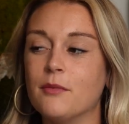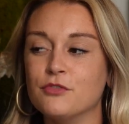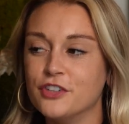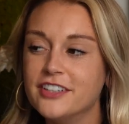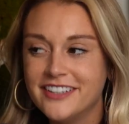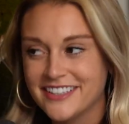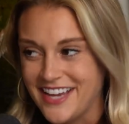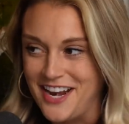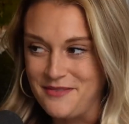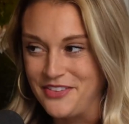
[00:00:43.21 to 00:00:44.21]
I'm really
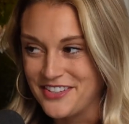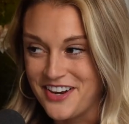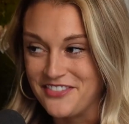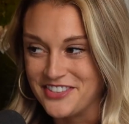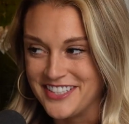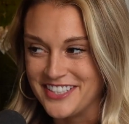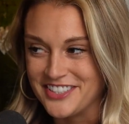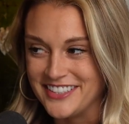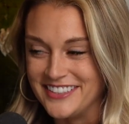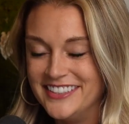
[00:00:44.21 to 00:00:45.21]
excited about this
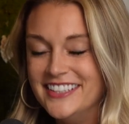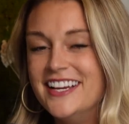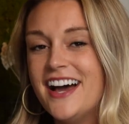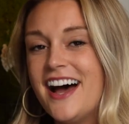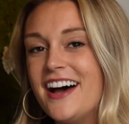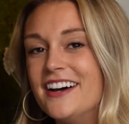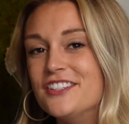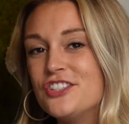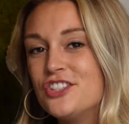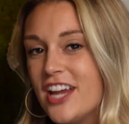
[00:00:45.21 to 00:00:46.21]
conversation.
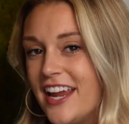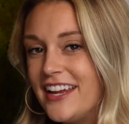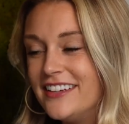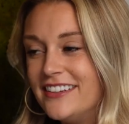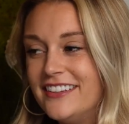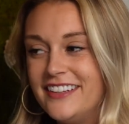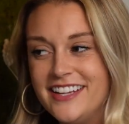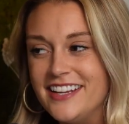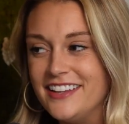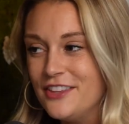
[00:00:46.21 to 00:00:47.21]
Shane
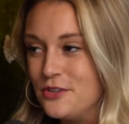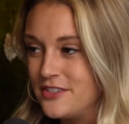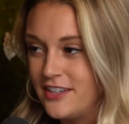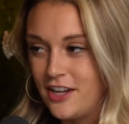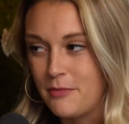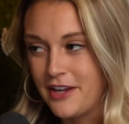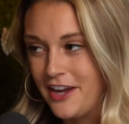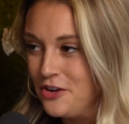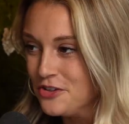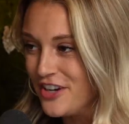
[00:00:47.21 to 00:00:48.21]
Heath, who's sitting on my
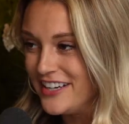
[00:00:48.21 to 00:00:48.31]
couch